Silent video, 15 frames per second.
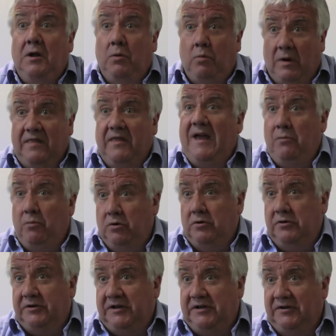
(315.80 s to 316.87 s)
when their
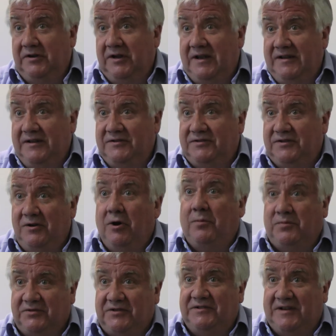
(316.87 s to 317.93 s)
working day is the
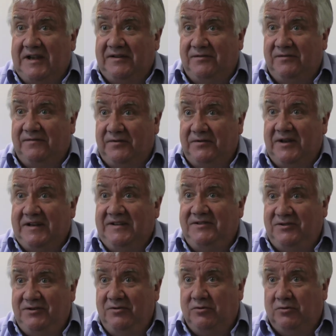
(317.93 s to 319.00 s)
opposite end of the day
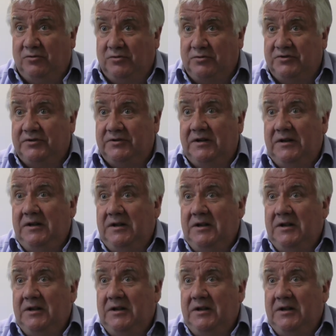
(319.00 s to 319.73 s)
to yours?